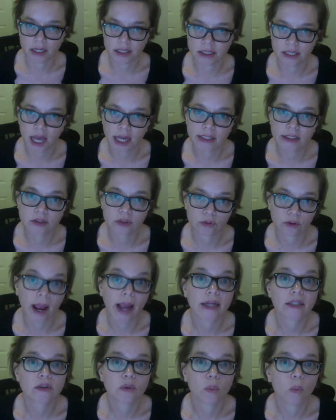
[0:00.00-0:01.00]
is that
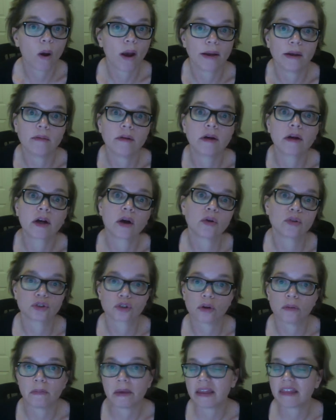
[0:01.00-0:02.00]
direct. One
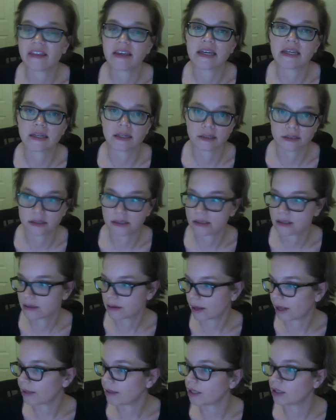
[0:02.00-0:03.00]
cultural myth is,
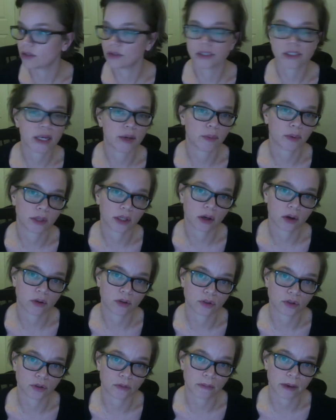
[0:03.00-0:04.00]
and then you state what the
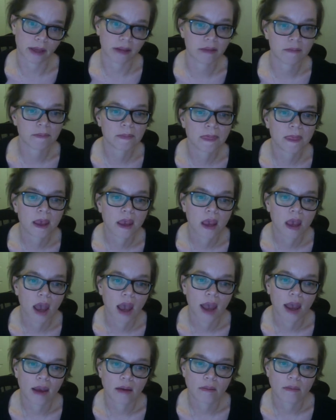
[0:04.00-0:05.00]
cultural myth.
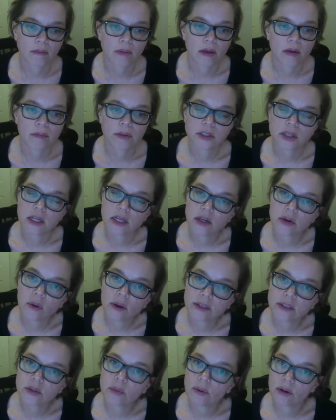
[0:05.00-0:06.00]
But then you
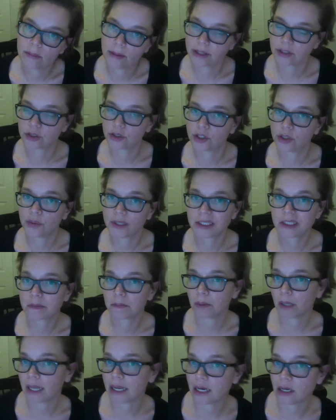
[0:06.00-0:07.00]
also want to make sure you
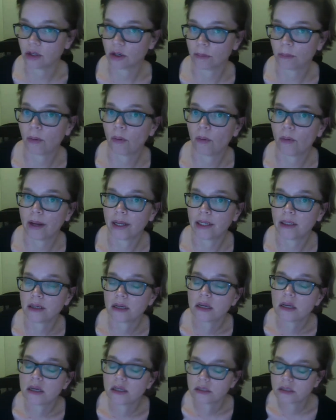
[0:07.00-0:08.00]
explain your point.
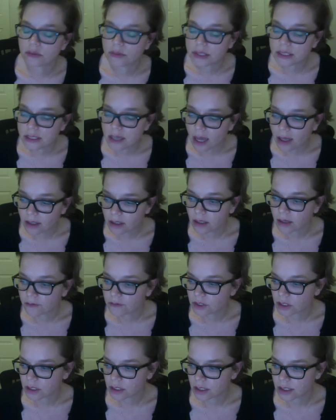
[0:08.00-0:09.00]
So it's not enough
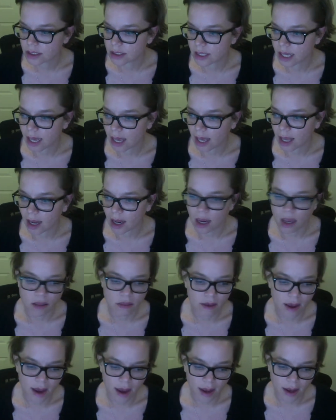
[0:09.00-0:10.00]
just to say
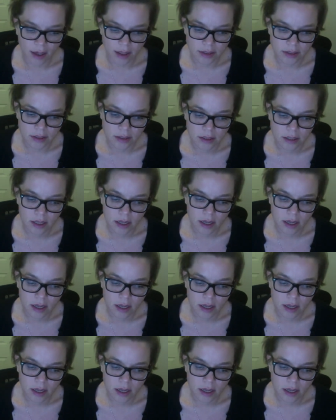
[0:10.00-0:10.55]
that